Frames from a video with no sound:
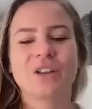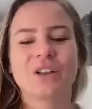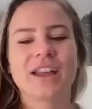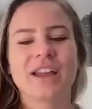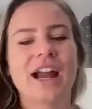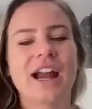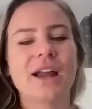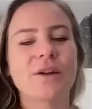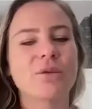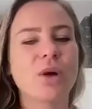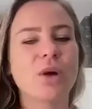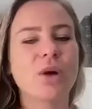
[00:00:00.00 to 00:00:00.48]
Like,
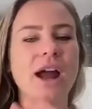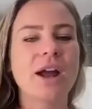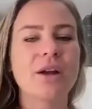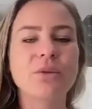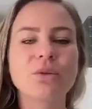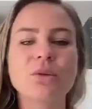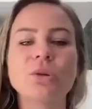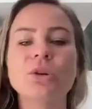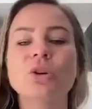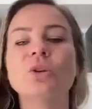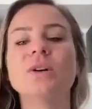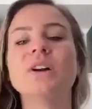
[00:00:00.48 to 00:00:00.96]
I, I
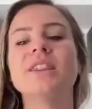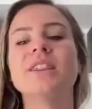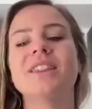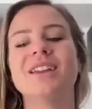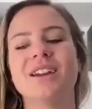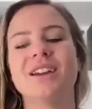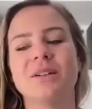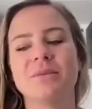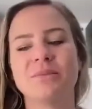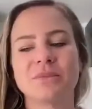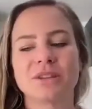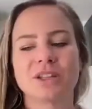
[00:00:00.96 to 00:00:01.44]
ruined
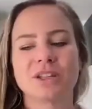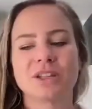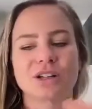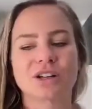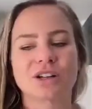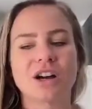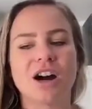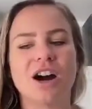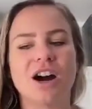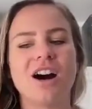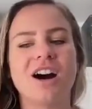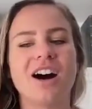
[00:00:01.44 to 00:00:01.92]
them. Stuff. They're
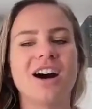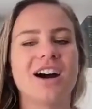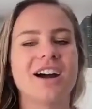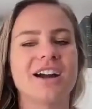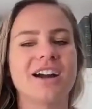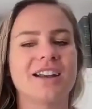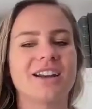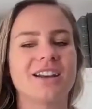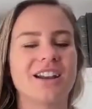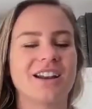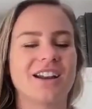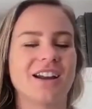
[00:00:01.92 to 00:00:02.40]

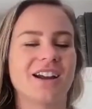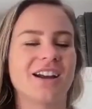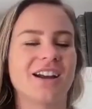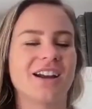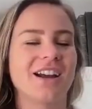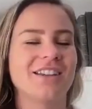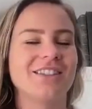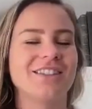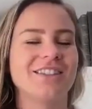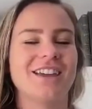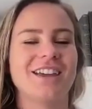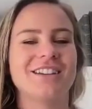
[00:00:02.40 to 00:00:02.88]
gone.
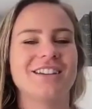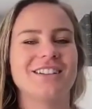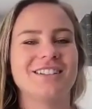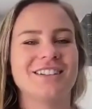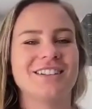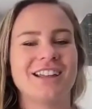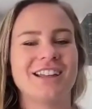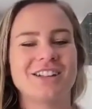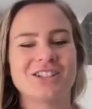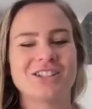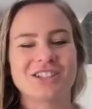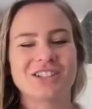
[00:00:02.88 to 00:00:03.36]
And yeah. then
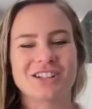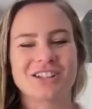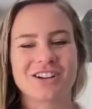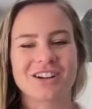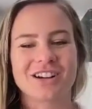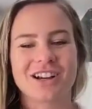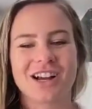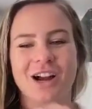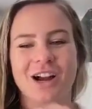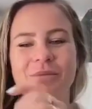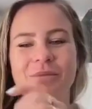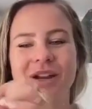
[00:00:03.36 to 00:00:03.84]
they just start
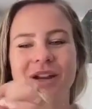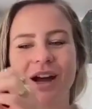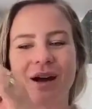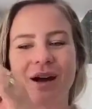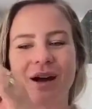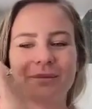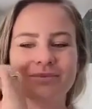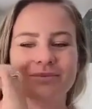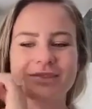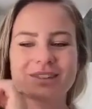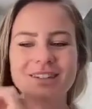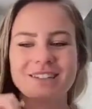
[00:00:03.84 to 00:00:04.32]
coming
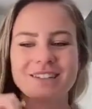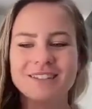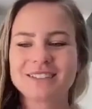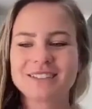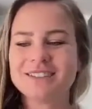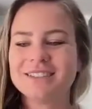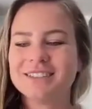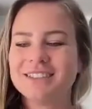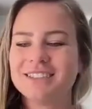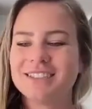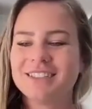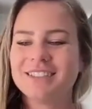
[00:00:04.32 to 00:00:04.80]
up.
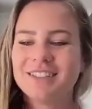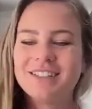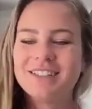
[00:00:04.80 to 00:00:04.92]
Yeah.